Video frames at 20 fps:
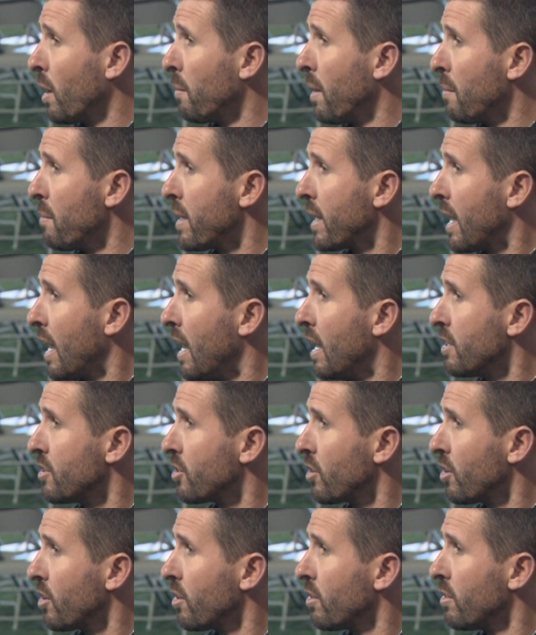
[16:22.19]
I mean, how many guys
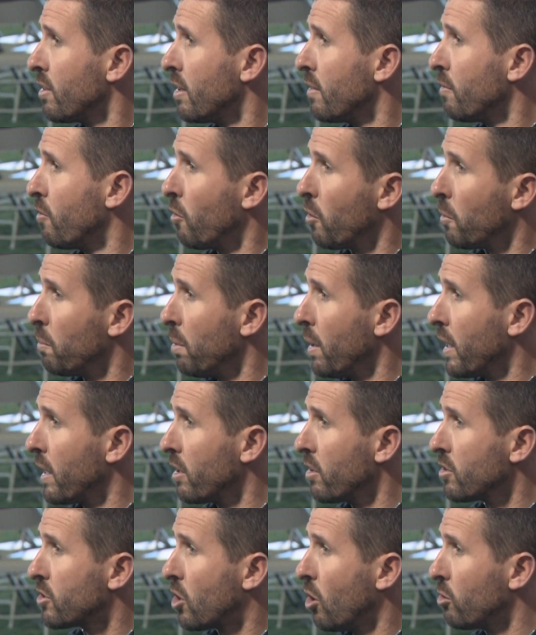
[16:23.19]
are former
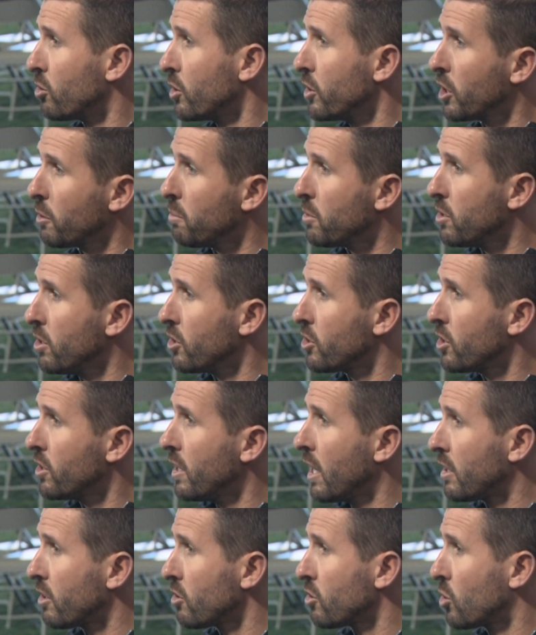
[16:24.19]
players coaching their
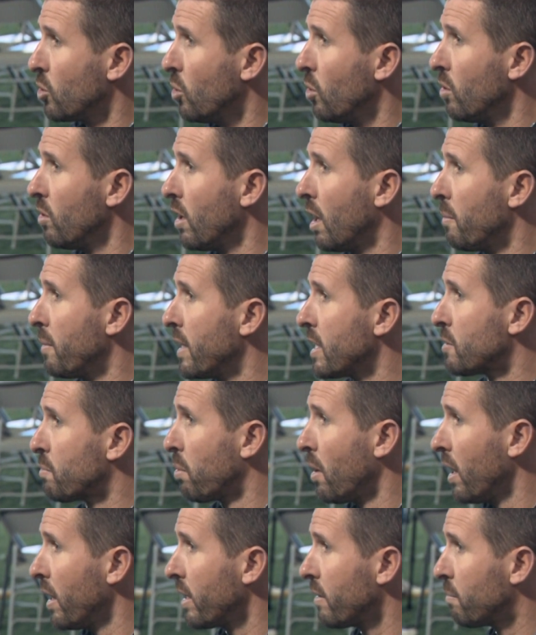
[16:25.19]
position at their school? I mean,
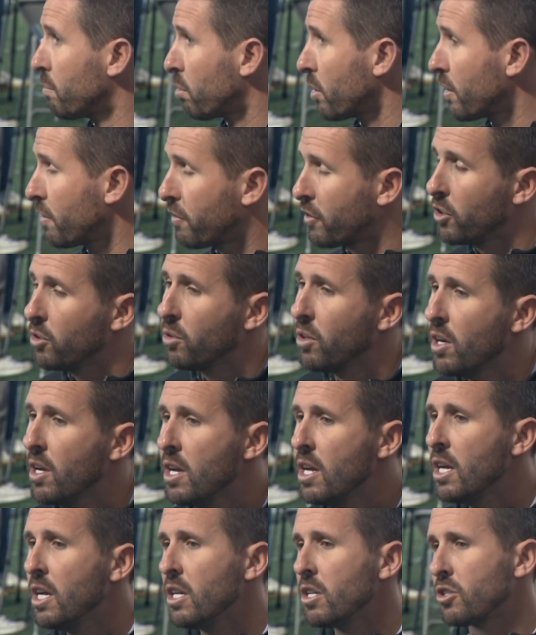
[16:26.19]
it's probably pretty few.
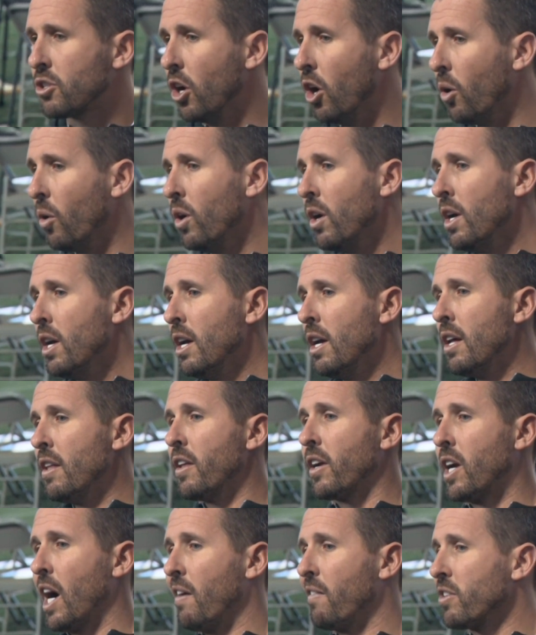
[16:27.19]
So
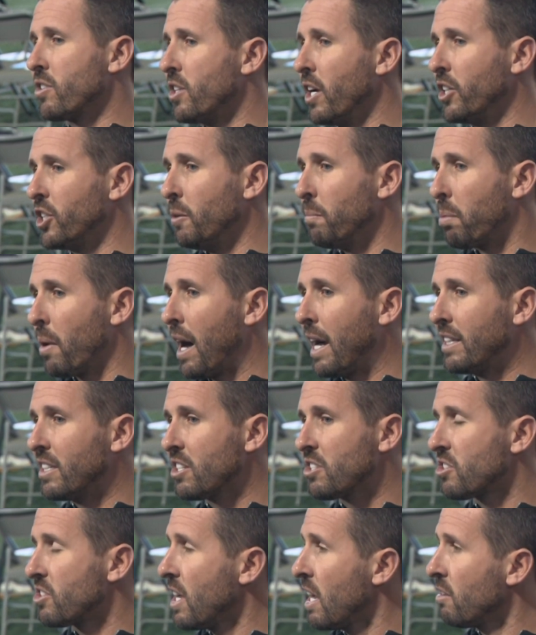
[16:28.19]
the conversation probably
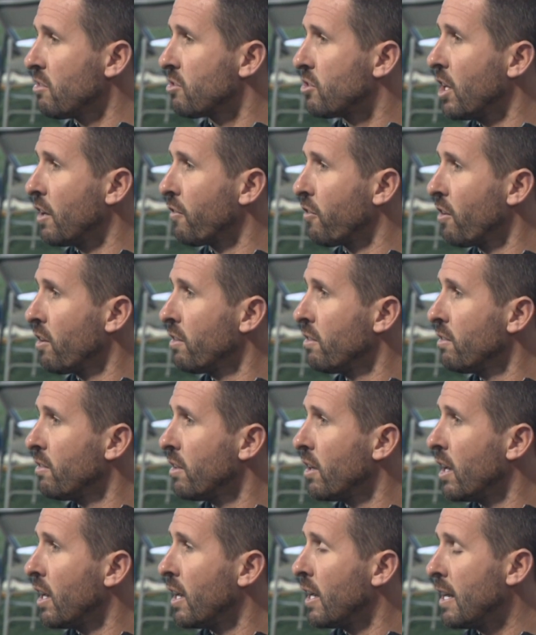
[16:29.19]
just sounds different,
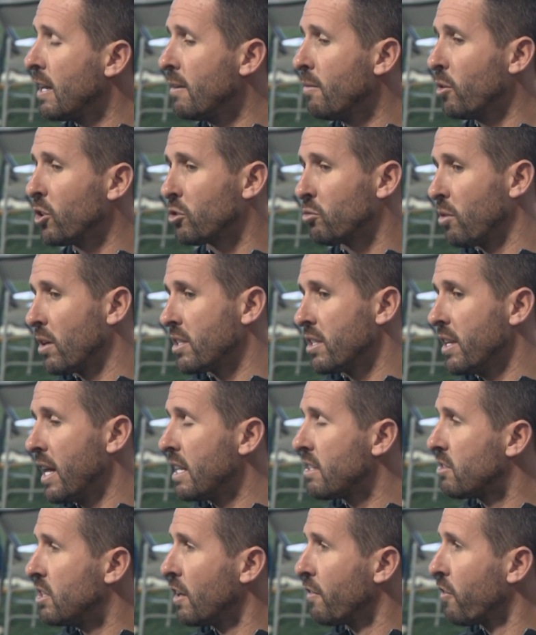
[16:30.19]
which
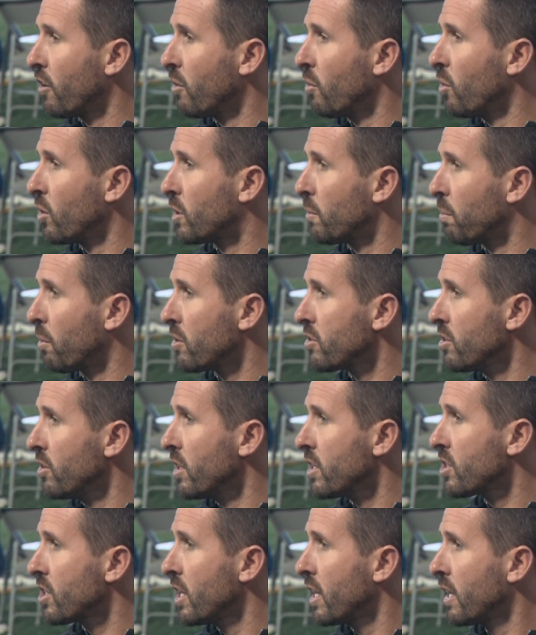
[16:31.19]
resonates different with the person
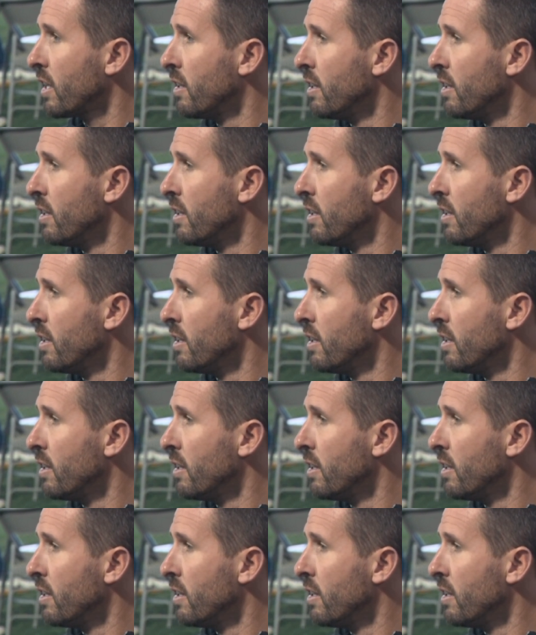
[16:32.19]
listening.